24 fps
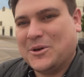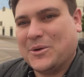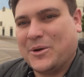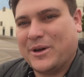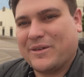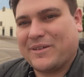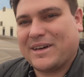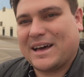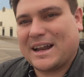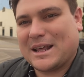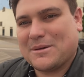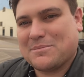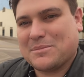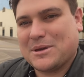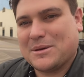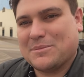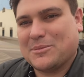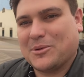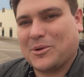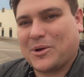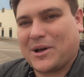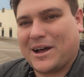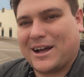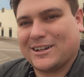We've got a
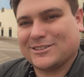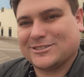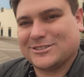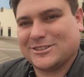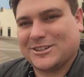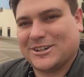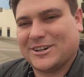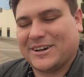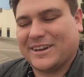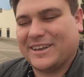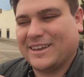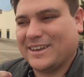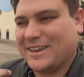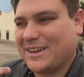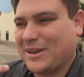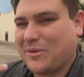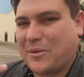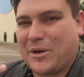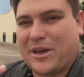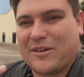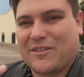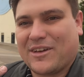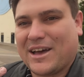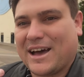Pitbull concert
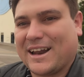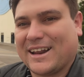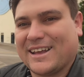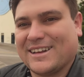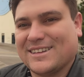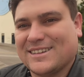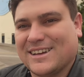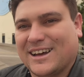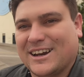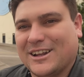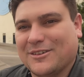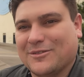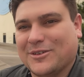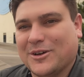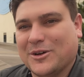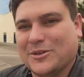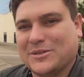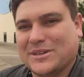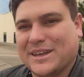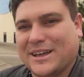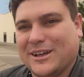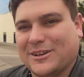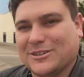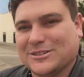and we have got a ton of
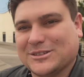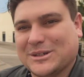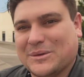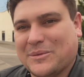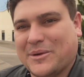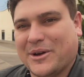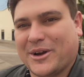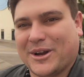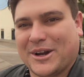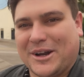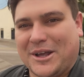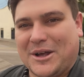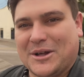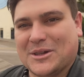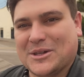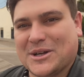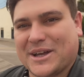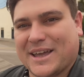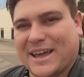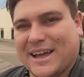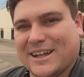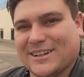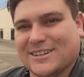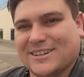hotels that we're gonna go
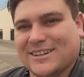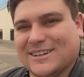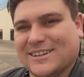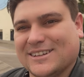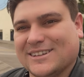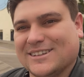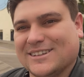look Starting